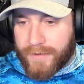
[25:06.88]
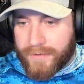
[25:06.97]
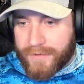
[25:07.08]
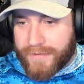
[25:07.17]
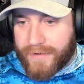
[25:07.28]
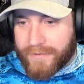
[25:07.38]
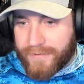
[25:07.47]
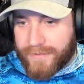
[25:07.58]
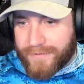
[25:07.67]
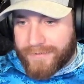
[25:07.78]
in that
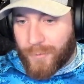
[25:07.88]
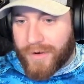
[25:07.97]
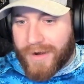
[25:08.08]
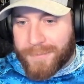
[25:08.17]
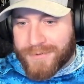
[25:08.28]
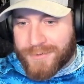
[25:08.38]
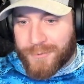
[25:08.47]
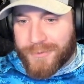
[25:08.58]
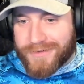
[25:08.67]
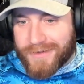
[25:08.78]
one
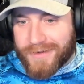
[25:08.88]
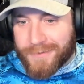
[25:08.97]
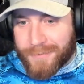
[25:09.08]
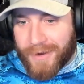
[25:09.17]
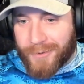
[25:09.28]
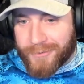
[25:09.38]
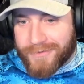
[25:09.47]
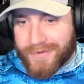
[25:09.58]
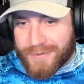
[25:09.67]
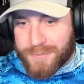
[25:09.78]
episode we did about
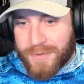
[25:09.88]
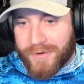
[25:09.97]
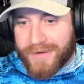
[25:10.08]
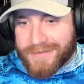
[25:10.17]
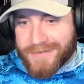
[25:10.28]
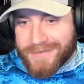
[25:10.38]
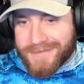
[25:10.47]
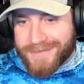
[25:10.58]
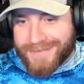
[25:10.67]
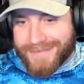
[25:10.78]

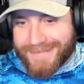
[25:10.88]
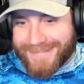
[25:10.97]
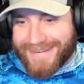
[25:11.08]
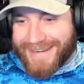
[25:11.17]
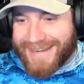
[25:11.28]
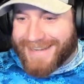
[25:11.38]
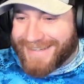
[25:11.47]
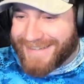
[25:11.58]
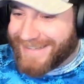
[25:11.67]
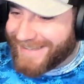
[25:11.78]
experiences.
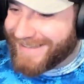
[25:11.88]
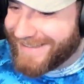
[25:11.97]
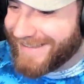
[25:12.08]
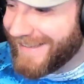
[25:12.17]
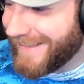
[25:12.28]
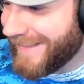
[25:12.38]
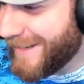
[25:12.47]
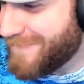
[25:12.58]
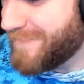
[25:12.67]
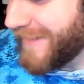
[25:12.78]

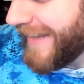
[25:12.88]
I'm